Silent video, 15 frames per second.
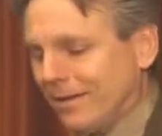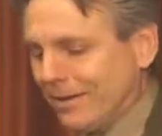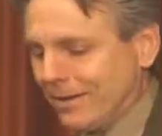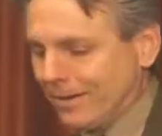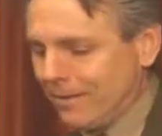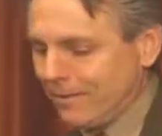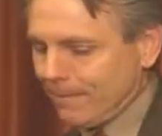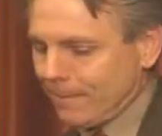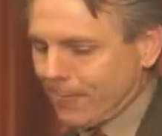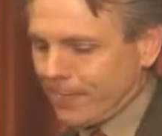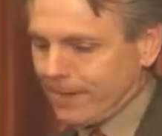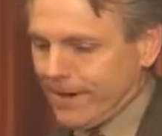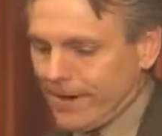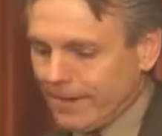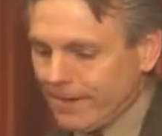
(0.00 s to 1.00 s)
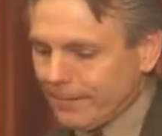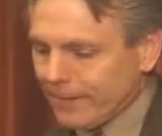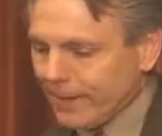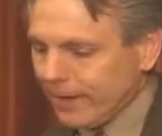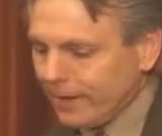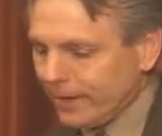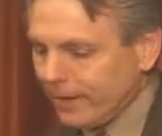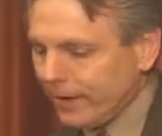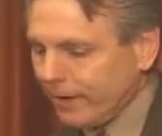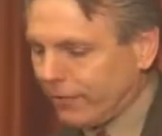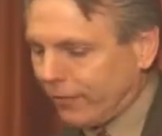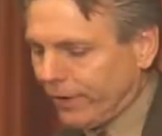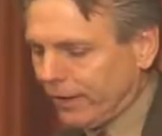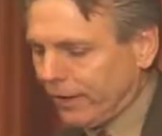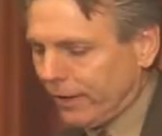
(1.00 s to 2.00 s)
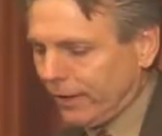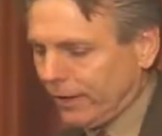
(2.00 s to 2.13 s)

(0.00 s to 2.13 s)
No, can't let him get near that tree.